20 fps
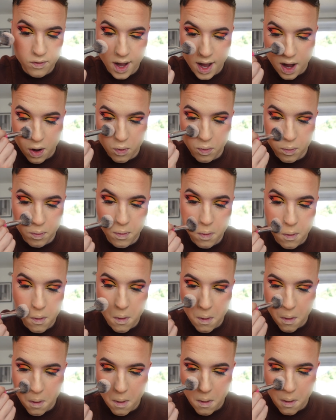help
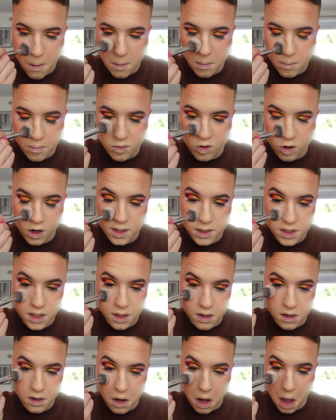
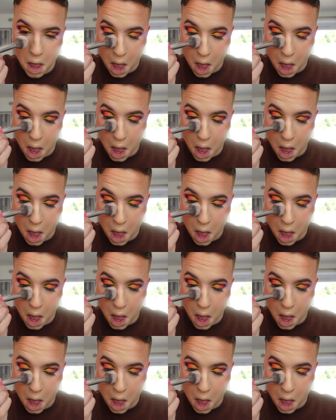brighten